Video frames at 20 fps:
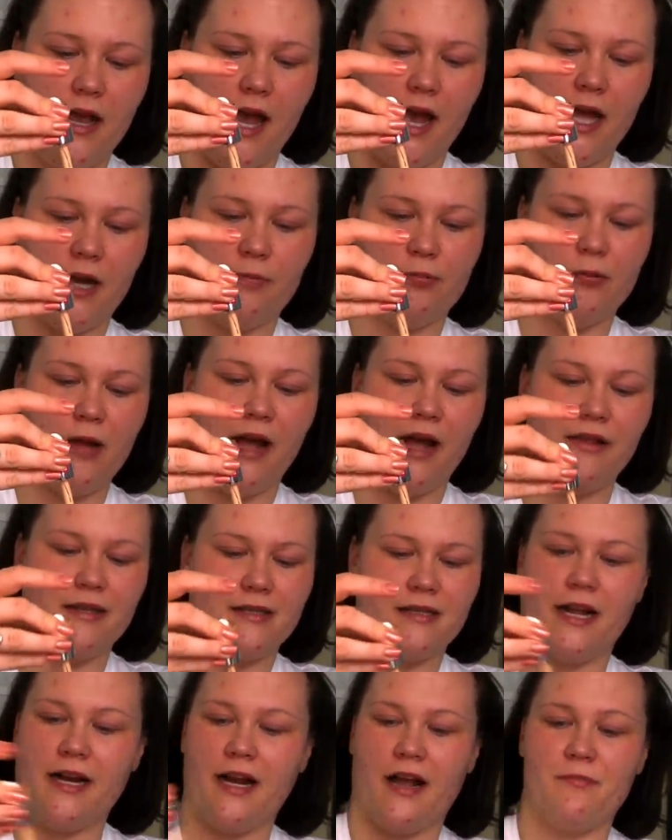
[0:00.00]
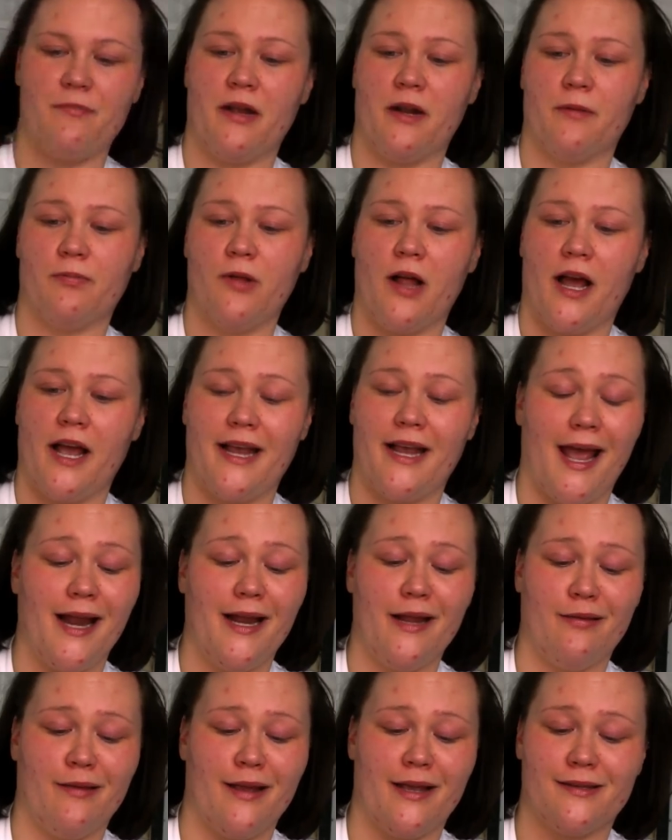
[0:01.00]
and apply this like I've been applying
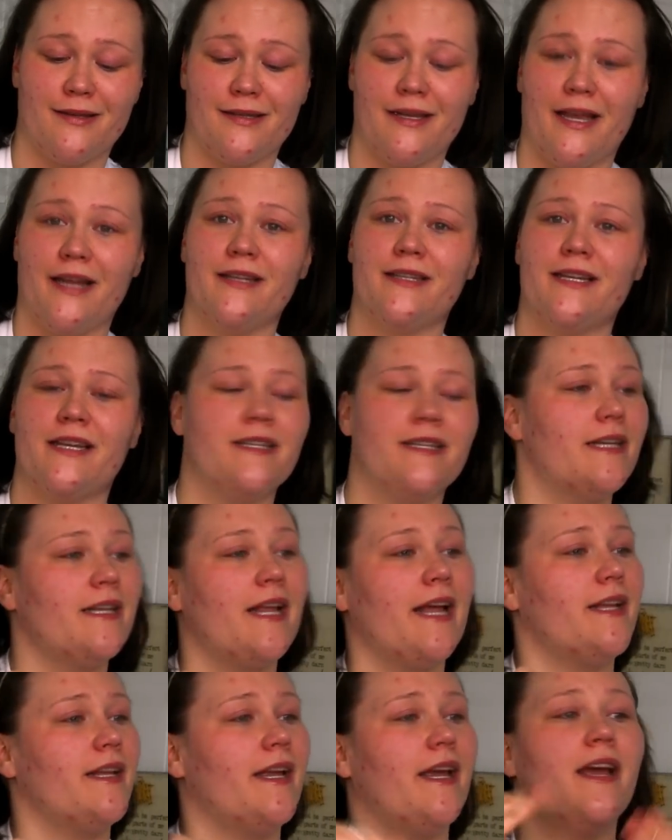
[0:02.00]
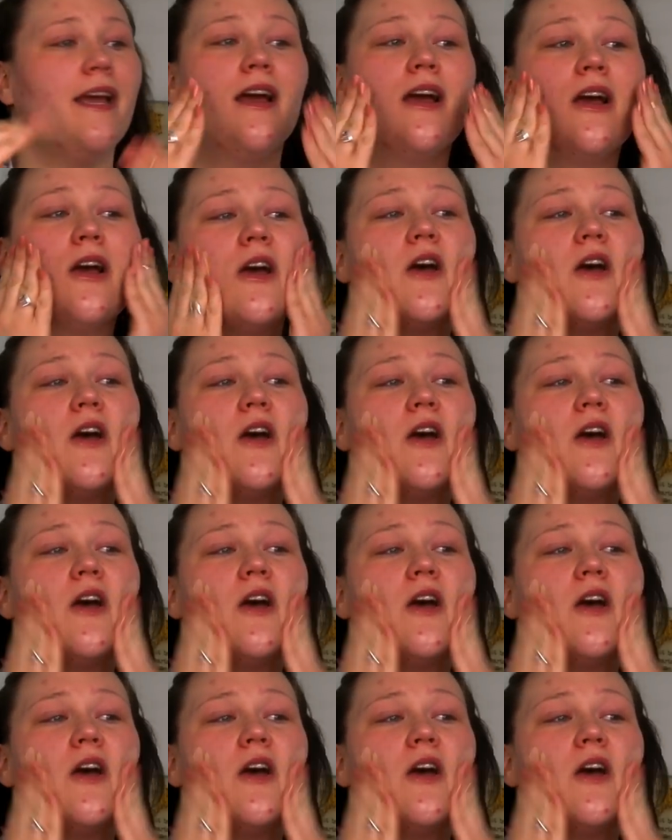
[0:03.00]
anything skin tinty lately,